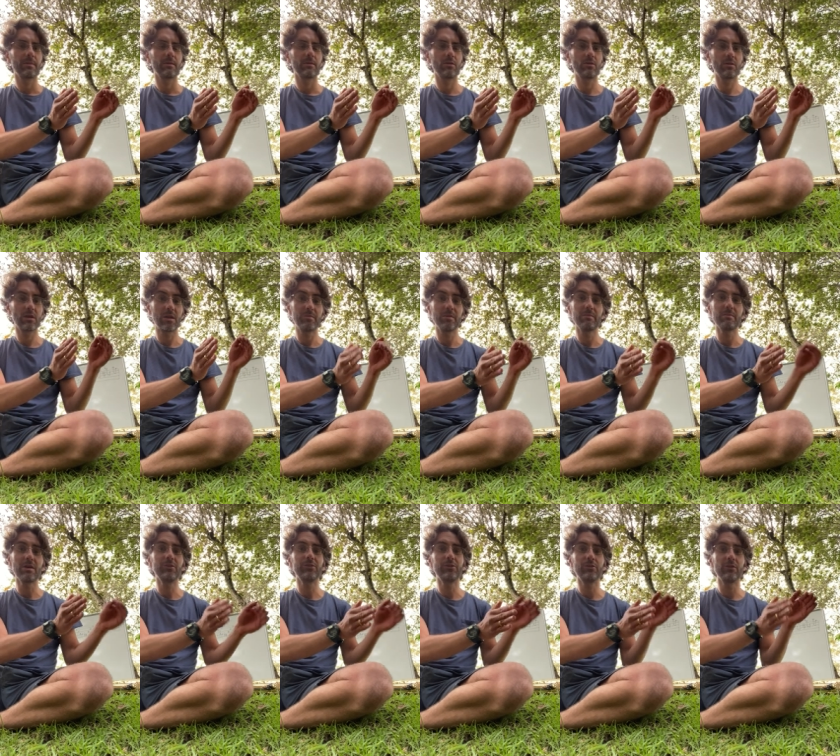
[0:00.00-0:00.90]
you're gonna be
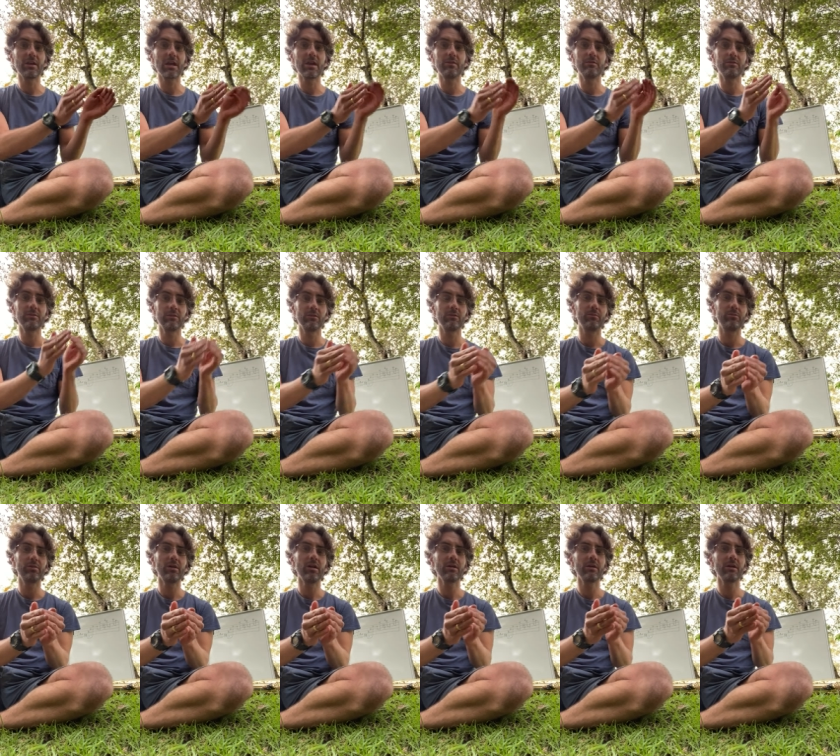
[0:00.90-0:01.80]
mastering every single
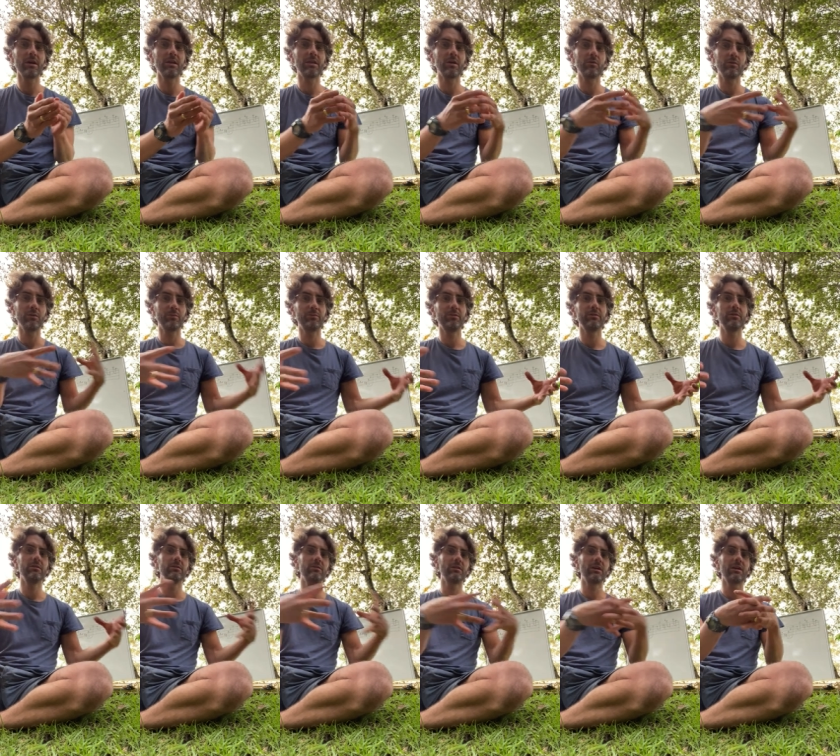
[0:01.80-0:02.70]
block and then when you put
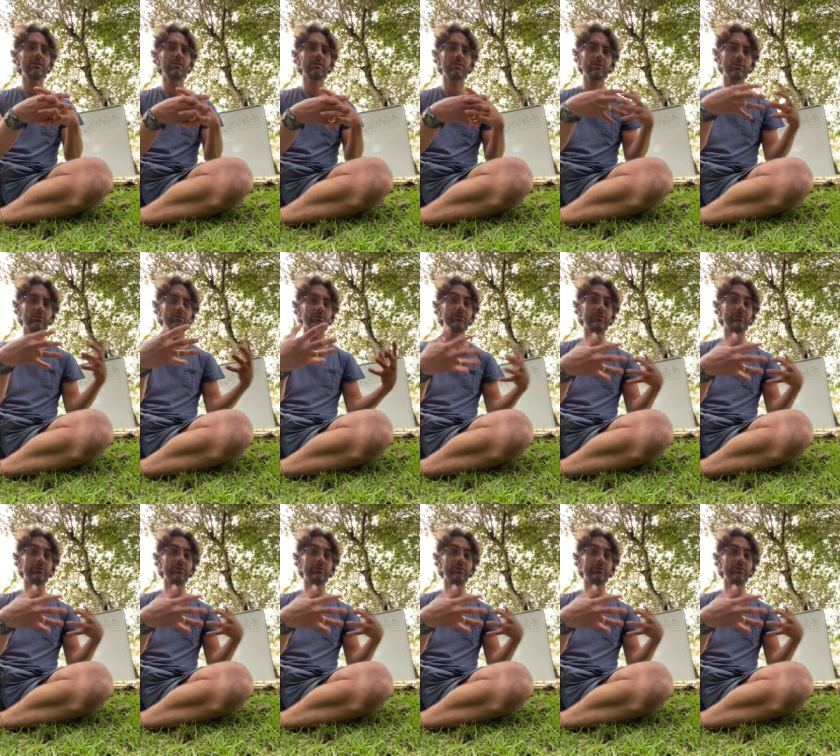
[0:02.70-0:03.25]
them together you're